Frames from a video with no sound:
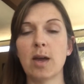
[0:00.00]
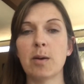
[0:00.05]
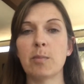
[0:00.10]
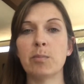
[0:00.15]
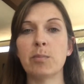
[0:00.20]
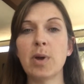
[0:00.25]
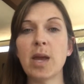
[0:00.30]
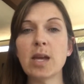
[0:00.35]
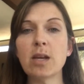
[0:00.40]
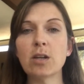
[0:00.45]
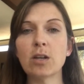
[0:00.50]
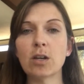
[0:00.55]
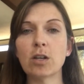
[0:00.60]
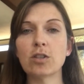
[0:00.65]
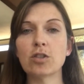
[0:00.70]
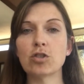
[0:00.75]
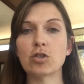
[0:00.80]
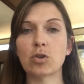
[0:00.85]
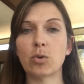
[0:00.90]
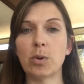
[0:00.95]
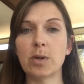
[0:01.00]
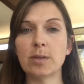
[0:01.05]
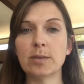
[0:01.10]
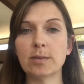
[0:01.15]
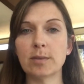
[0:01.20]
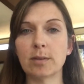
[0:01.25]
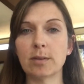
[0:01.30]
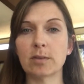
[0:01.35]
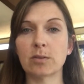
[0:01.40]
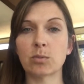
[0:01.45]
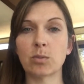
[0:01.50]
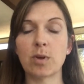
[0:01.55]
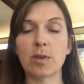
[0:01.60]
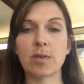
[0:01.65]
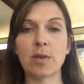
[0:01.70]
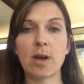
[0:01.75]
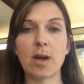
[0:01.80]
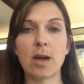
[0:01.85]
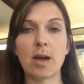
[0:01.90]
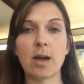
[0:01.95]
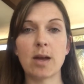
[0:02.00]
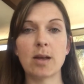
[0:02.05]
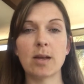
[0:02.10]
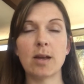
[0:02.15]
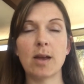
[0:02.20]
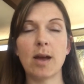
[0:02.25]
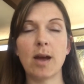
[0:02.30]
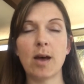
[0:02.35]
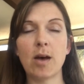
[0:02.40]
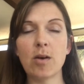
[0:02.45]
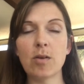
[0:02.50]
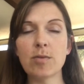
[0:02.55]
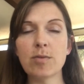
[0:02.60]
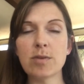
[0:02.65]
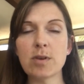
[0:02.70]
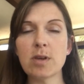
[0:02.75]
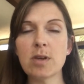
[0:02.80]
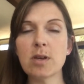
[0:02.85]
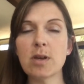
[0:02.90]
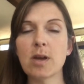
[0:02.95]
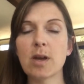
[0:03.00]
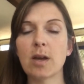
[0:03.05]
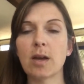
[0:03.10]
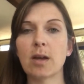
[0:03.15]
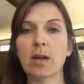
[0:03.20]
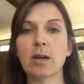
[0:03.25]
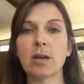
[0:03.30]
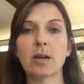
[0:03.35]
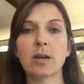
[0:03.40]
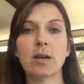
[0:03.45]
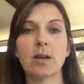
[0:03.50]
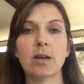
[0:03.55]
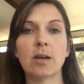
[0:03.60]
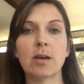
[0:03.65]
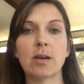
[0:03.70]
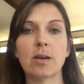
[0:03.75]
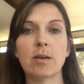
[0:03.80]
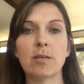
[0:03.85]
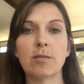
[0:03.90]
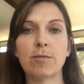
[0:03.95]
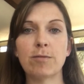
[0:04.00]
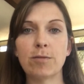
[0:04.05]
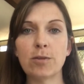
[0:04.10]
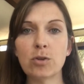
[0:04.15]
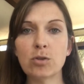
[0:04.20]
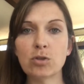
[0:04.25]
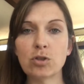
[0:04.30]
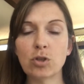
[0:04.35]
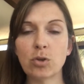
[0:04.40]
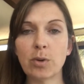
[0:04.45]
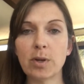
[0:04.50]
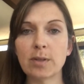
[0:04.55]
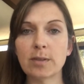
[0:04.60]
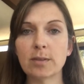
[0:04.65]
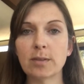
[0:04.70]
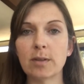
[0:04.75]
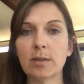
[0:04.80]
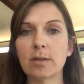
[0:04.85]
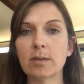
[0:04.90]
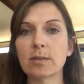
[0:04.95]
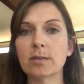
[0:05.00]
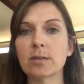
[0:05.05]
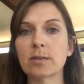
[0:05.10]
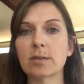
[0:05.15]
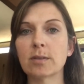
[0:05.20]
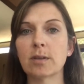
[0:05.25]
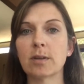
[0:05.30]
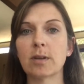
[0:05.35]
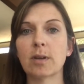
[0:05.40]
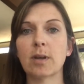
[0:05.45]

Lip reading: Make good choices with healthy food choices.